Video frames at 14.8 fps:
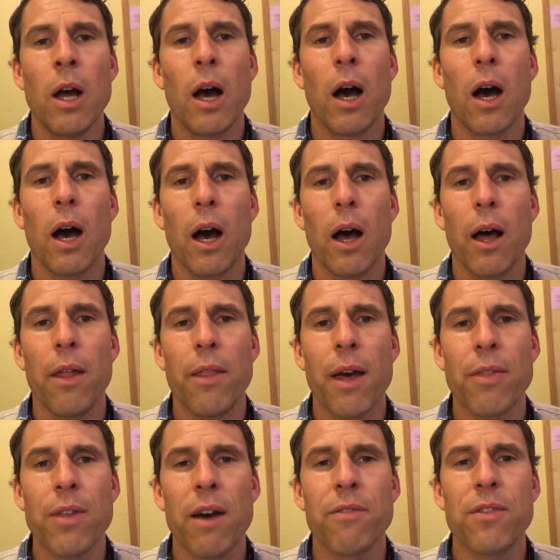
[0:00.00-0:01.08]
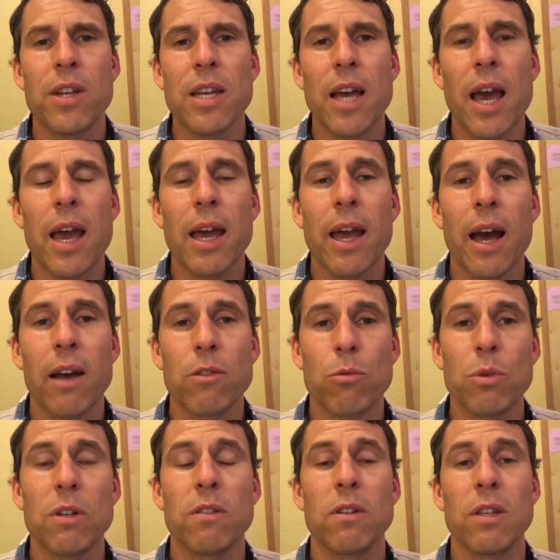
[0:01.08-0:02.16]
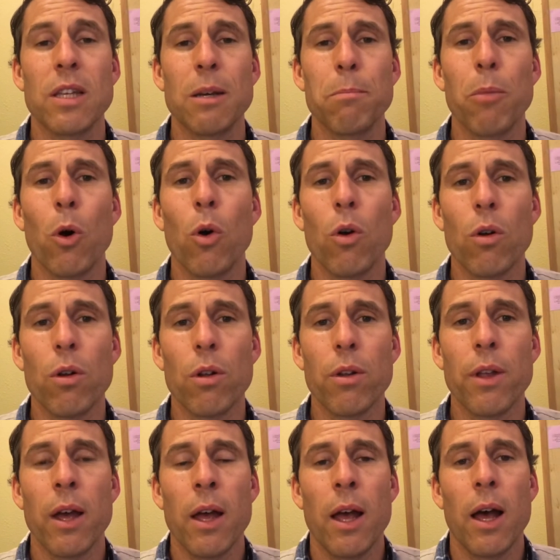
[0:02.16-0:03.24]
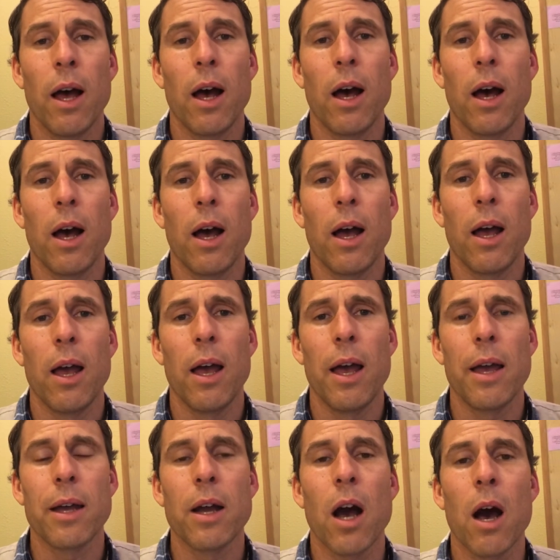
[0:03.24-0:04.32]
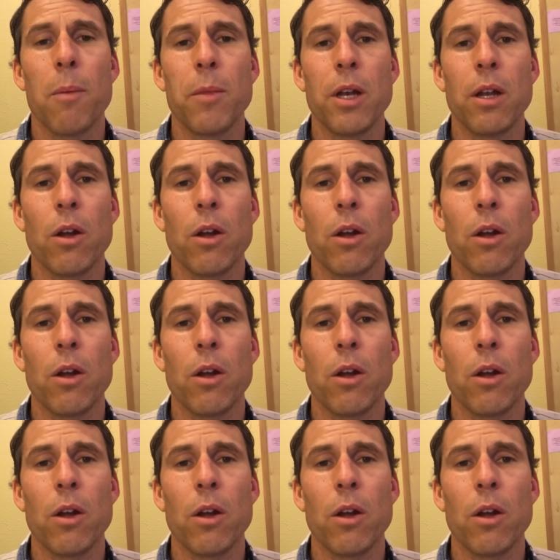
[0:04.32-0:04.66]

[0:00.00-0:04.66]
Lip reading: that the FDA has recently pulled a common